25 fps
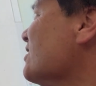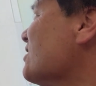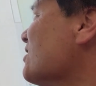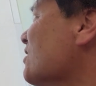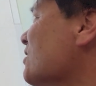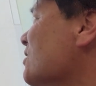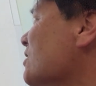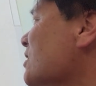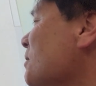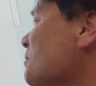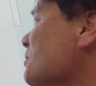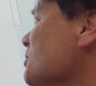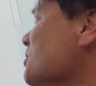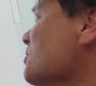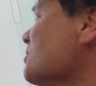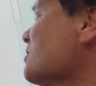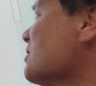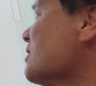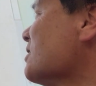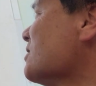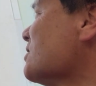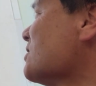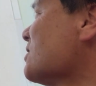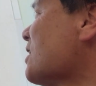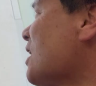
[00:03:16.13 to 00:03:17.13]
so the temperature is
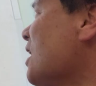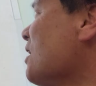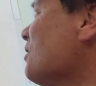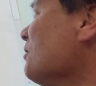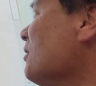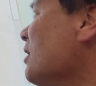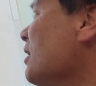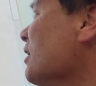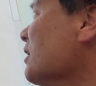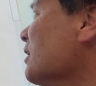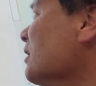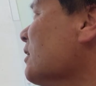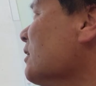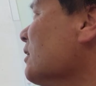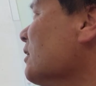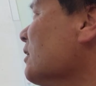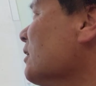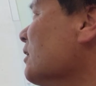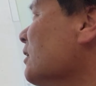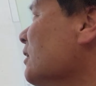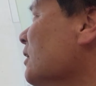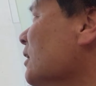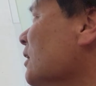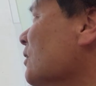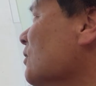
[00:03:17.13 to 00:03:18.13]
going to skyrocket,
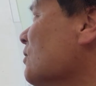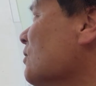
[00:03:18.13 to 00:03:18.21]
you know,